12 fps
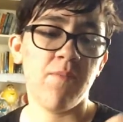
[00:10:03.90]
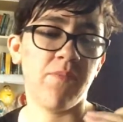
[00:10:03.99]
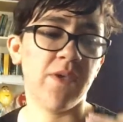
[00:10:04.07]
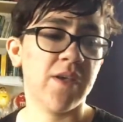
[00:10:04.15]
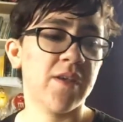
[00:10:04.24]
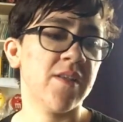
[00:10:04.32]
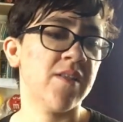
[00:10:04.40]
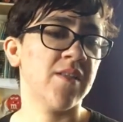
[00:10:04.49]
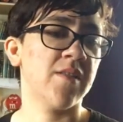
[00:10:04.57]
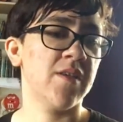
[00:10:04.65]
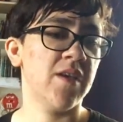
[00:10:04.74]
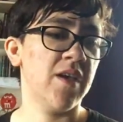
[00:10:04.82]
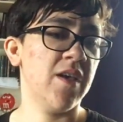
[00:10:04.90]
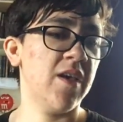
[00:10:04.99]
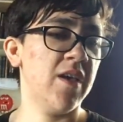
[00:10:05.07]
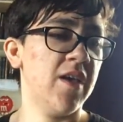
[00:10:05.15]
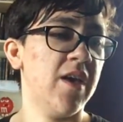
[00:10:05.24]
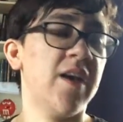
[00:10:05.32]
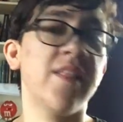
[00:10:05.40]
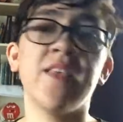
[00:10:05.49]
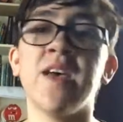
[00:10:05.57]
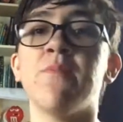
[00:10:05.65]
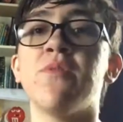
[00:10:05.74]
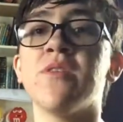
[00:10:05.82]
because at
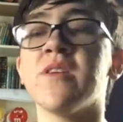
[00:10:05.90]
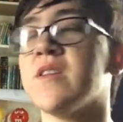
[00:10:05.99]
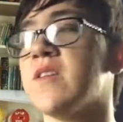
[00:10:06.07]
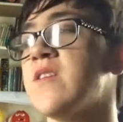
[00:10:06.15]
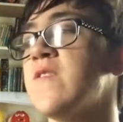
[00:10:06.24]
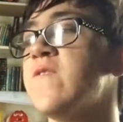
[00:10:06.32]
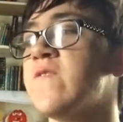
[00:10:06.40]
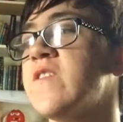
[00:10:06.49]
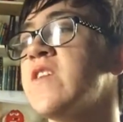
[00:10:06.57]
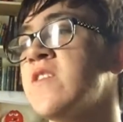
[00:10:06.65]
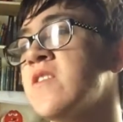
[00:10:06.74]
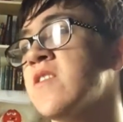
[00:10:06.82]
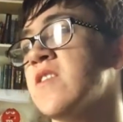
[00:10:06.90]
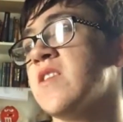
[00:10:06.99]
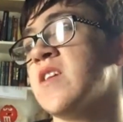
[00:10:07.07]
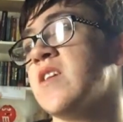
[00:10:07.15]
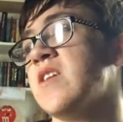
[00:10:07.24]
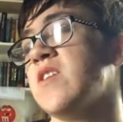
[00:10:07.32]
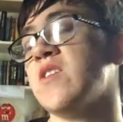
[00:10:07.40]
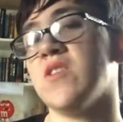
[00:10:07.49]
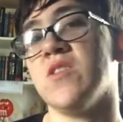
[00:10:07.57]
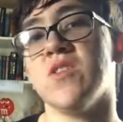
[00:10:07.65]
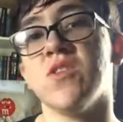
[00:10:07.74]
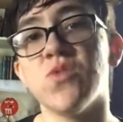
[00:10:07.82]
that point you feel like
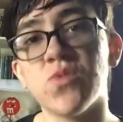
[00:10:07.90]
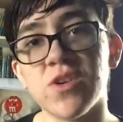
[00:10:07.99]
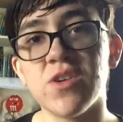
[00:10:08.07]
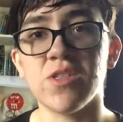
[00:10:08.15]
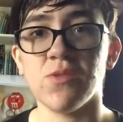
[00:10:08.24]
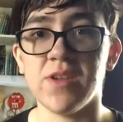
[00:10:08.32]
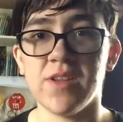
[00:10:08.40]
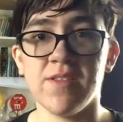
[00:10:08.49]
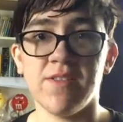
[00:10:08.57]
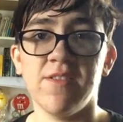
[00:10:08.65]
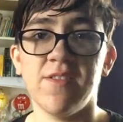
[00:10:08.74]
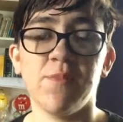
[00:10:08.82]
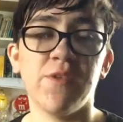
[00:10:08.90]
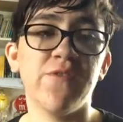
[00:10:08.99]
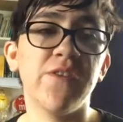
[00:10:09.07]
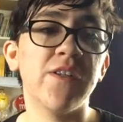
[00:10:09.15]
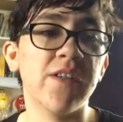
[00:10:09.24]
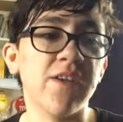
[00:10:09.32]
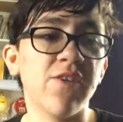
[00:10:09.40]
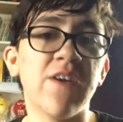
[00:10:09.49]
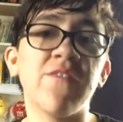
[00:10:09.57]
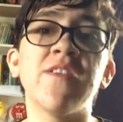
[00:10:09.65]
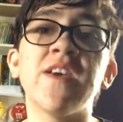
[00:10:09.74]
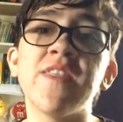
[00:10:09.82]
you are the relationship. You feel like you
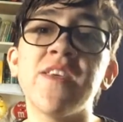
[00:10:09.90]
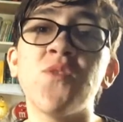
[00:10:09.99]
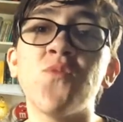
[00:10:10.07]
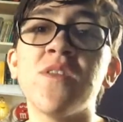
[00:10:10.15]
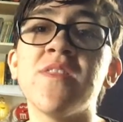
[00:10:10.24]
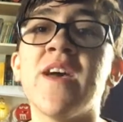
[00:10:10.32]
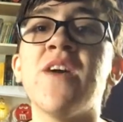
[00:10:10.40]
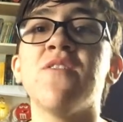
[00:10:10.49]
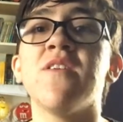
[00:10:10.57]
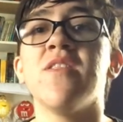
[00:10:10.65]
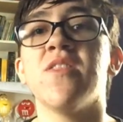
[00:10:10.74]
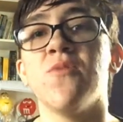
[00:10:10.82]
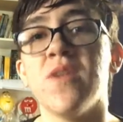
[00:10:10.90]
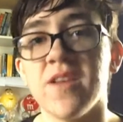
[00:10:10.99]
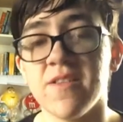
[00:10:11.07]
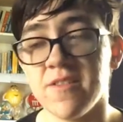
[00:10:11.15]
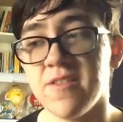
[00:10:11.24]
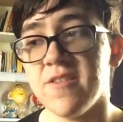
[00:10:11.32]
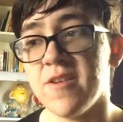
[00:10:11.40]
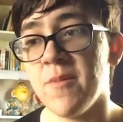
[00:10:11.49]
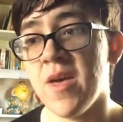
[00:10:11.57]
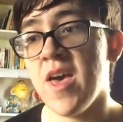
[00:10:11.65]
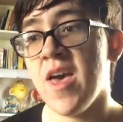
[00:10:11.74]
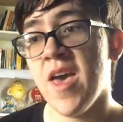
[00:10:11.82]
have nothing without the
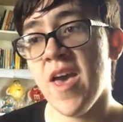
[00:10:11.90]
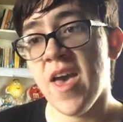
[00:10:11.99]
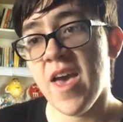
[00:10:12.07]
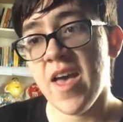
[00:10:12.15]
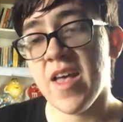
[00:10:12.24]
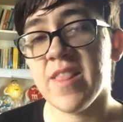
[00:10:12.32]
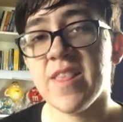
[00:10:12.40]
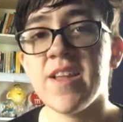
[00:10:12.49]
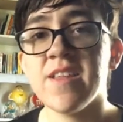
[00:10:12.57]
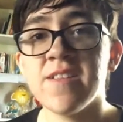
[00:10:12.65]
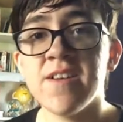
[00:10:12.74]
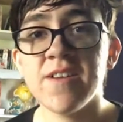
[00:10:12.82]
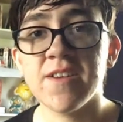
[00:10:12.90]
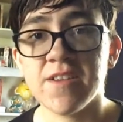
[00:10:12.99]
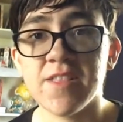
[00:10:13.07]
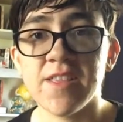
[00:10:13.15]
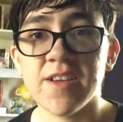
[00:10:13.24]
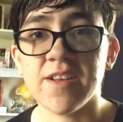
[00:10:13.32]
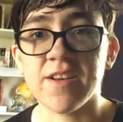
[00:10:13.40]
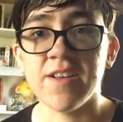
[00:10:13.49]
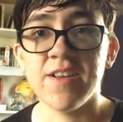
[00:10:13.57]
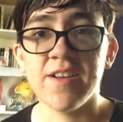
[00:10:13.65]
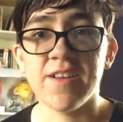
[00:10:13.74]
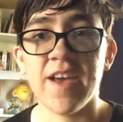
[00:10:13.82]
relationship. And that is not a good thing
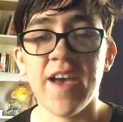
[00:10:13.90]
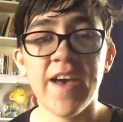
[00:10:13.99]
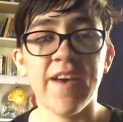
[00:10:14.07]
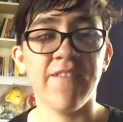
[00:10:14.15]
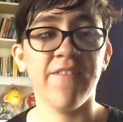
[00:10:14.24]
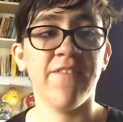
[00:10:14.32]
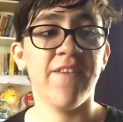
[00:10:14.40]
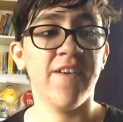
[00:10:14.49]
to have.